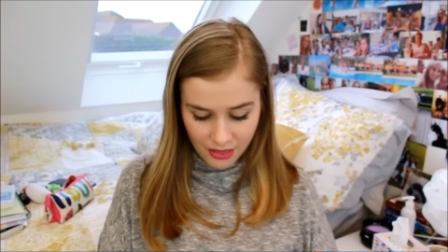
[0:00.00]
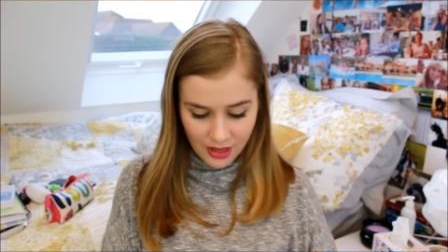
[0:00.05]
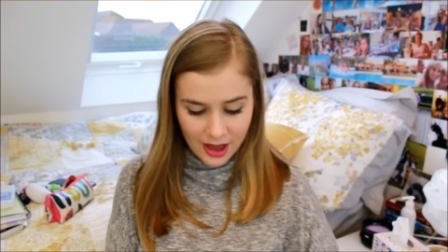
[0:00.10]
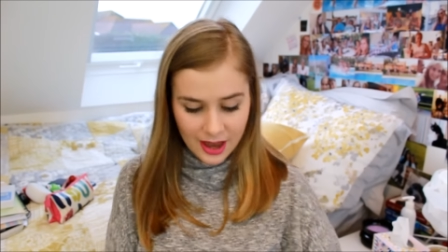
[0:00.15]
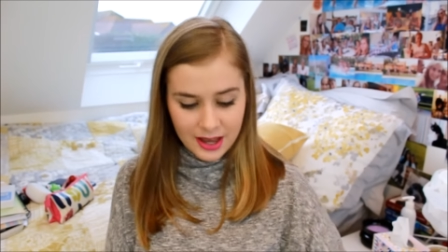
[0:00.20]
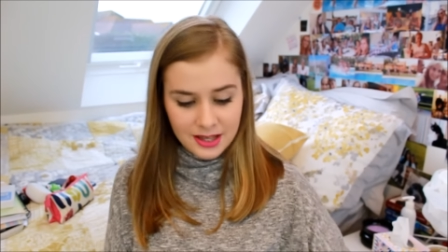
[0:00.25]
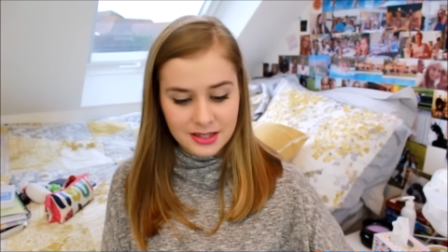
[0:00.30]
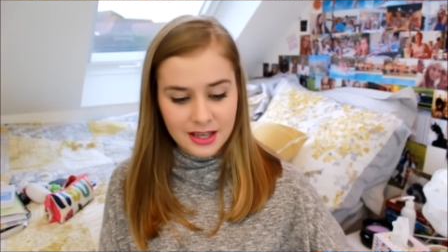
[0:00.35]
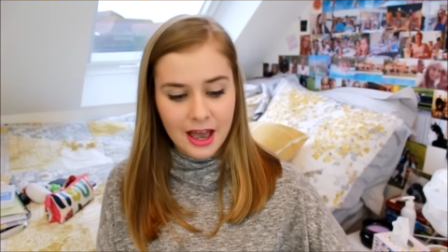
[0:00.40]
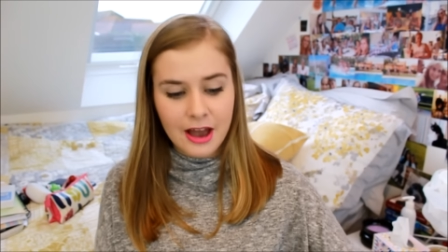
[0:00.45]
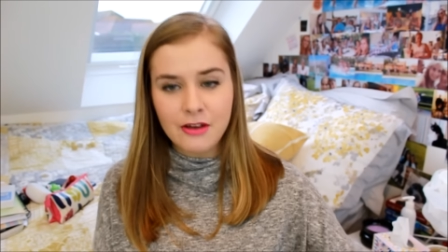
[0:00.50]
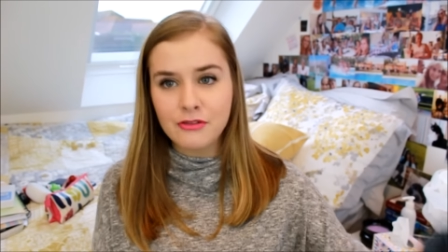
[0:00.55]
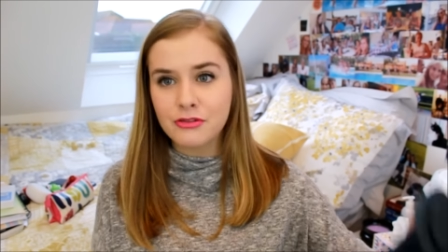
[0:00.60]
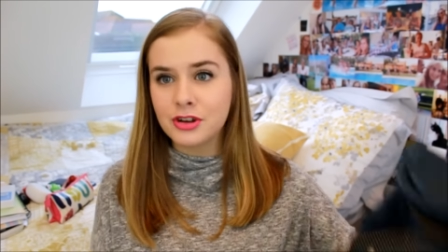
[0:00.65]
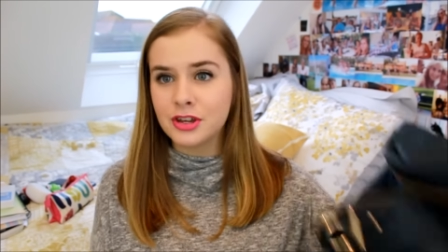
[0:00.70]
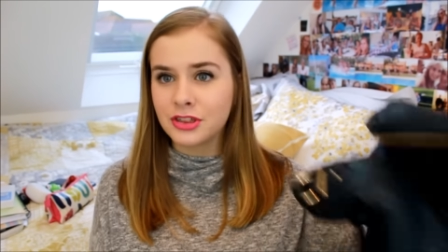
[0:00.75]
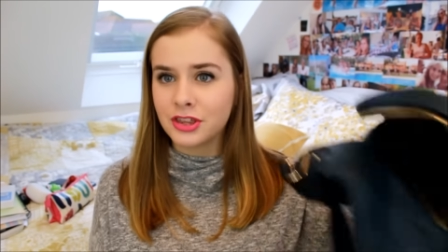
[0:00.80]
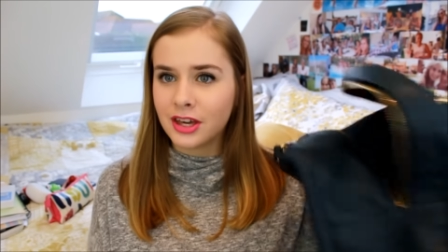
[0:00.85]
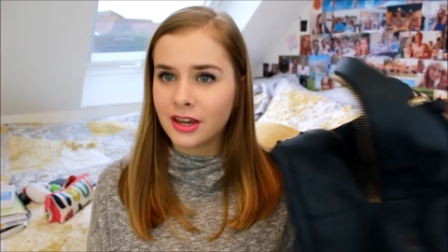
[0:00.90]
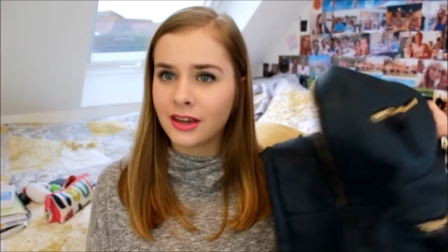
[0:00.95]
that is
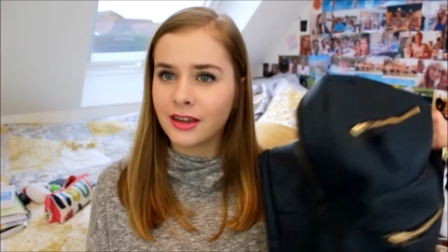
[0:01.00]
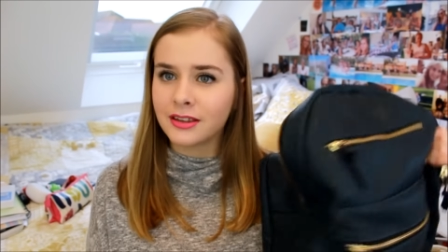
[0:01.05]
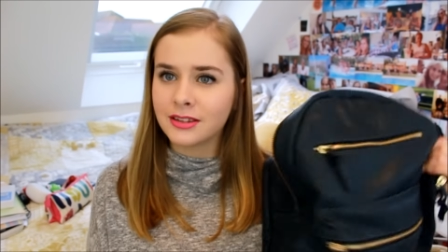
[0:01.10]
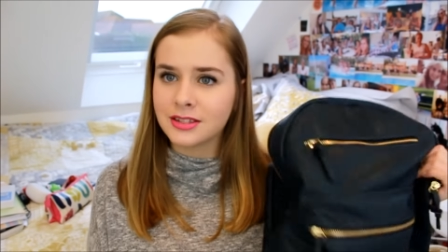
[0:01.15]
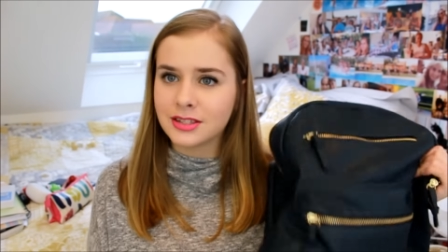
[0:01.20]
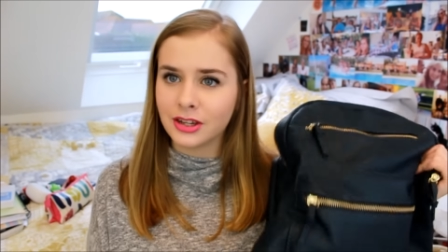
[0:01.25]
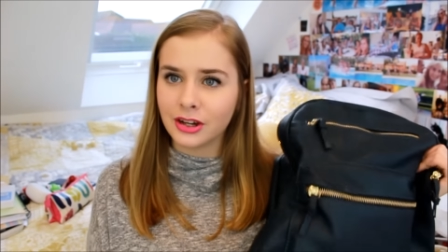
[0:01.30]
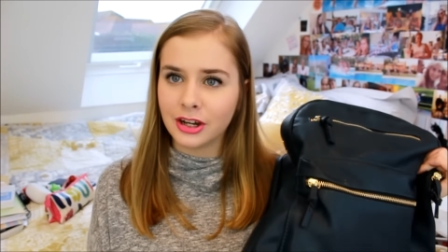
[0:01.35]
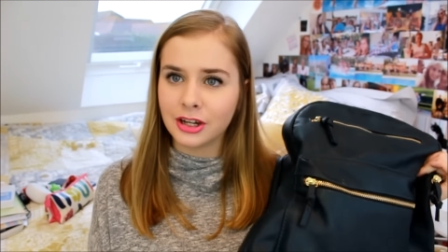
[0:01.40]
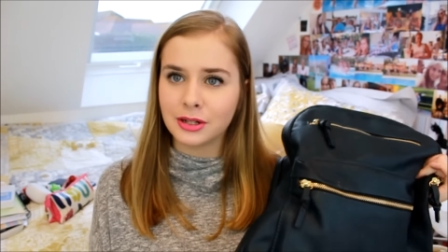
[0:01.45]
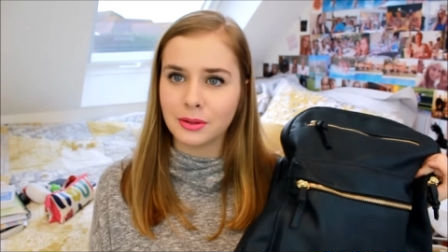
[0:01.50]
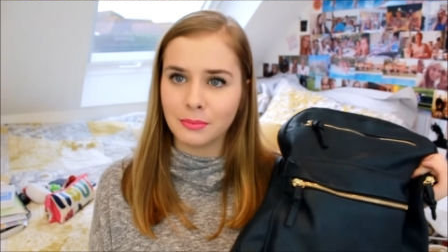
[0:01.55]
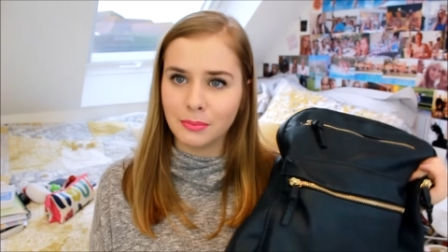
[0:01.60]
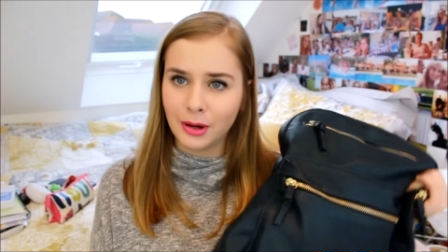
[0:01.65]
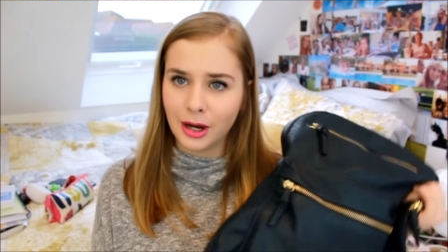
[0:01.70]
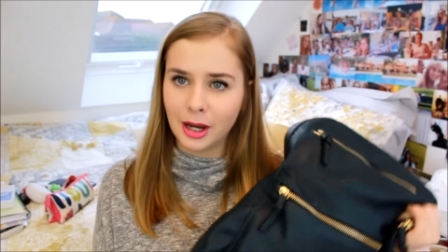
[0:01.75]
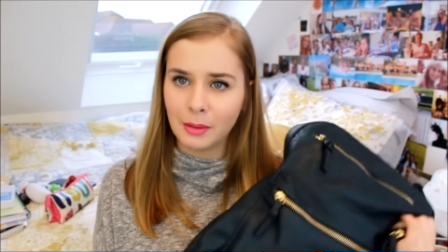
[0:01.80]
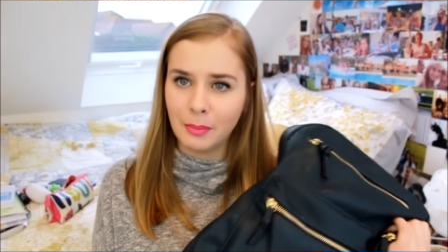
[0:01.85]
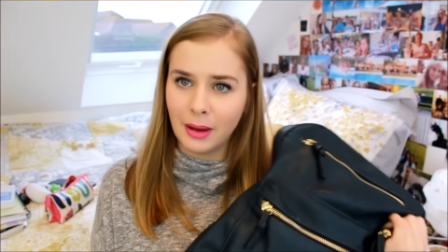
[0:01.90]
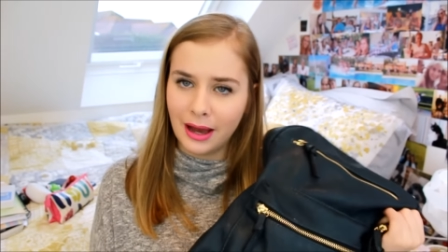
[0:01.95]
everything inside
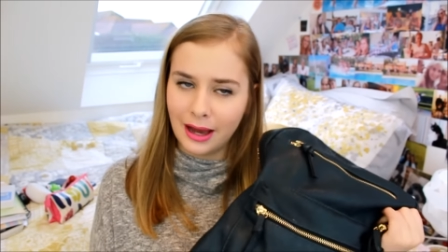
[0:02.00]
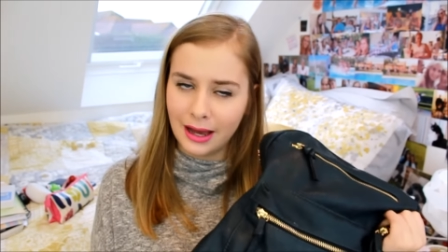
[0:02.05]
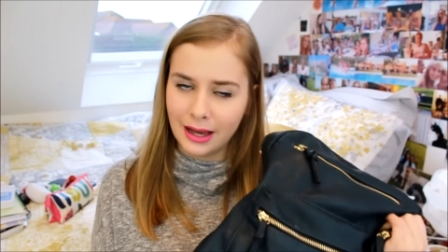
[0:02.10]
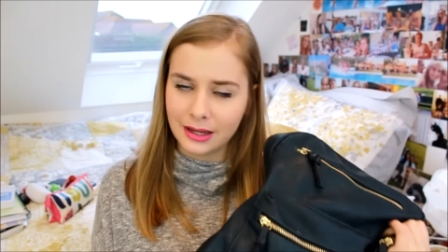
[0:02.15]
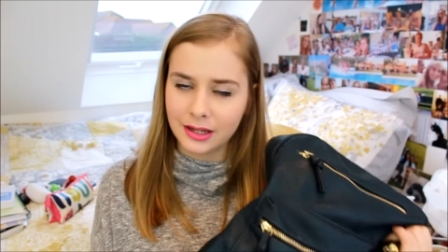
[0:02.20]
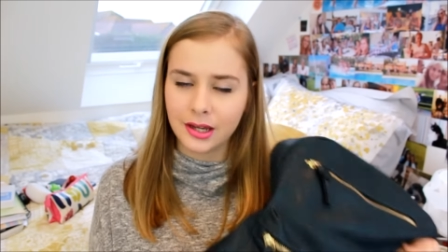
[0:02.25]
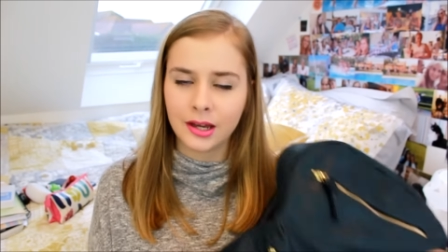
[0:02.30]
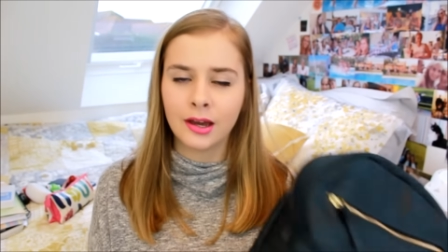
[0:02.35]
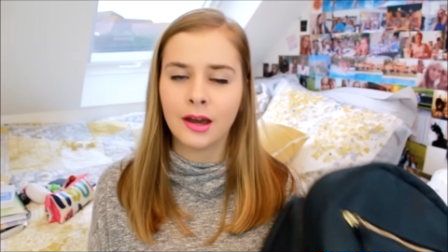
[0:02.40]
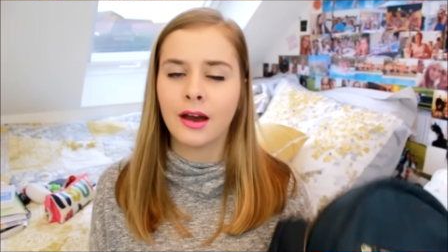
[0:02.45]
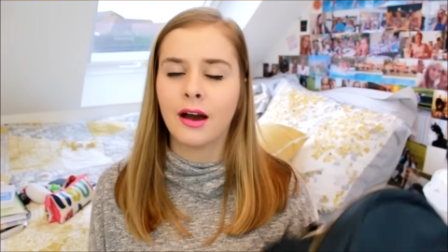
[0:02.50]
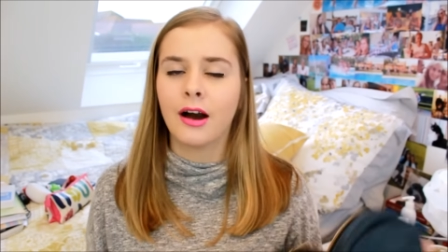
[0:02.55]
my bag.